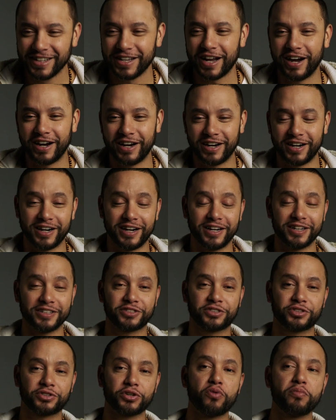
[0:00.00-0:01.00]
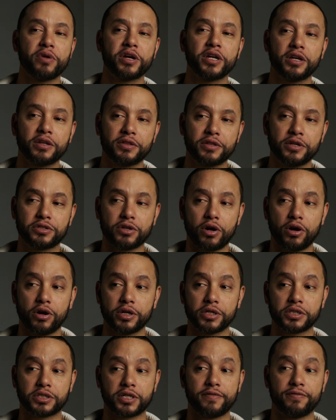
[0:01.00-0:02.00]
uh, so many of these
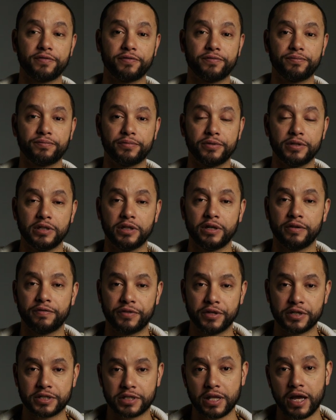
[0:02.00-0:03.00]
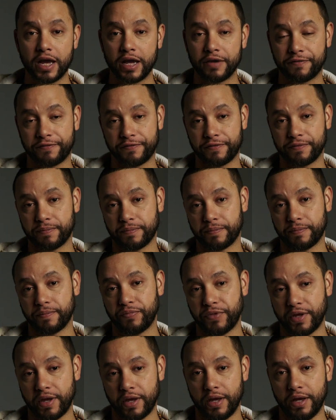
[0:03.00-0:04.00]
artists have lived this life,
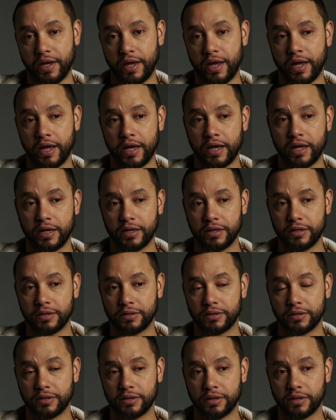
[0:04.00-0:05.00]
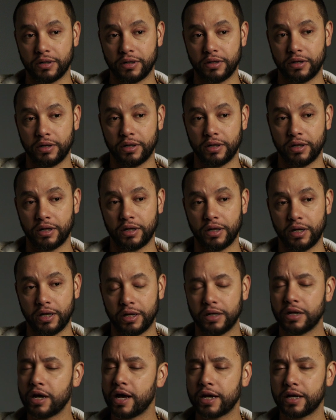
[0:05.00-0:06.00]
and
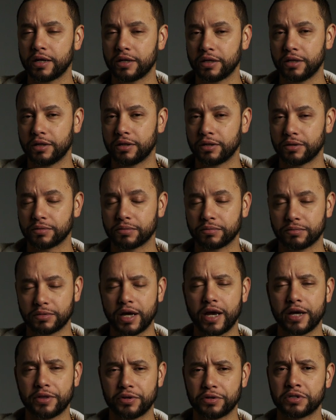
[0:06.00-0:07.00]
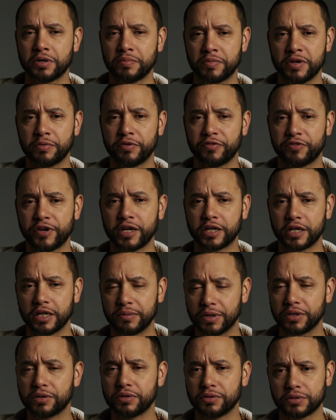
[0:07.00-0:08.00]
and not a, you know yeah there's some people faking,
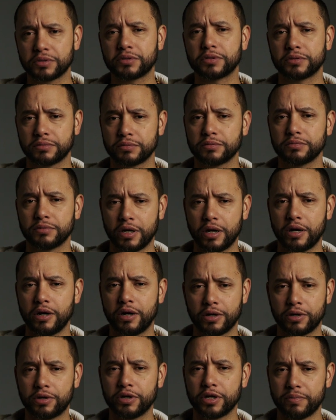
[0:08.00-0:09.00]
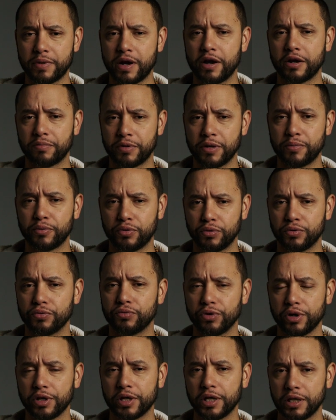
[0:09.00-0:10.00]
but there's a good amount of people who
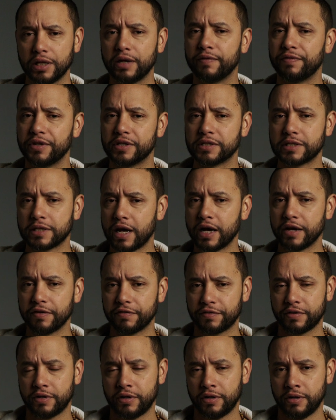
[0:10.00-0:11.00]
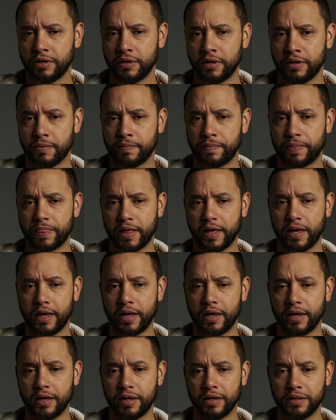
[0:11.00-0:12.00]
really lived this life,
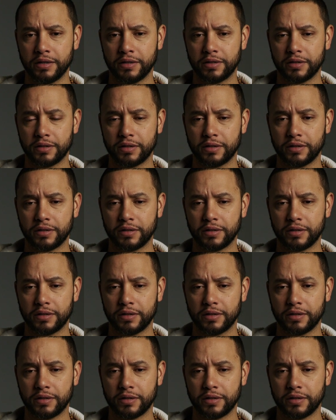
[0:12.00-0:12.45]
and